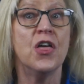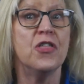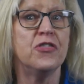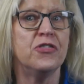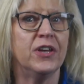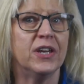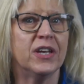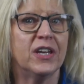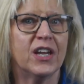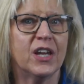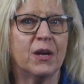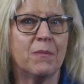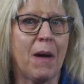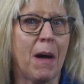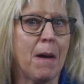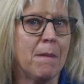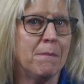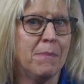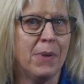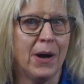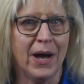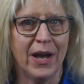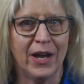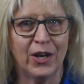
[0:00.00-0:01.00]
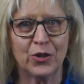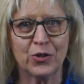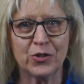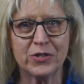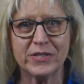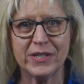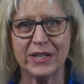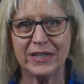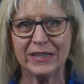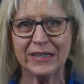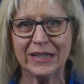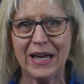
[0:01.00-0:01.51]
Thinking about buying or
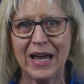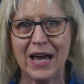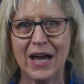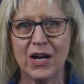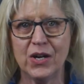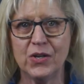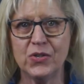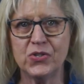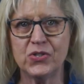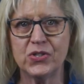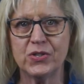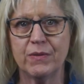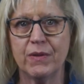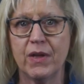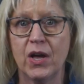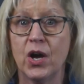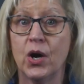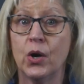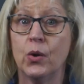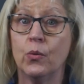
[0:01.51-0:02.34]
selling a house?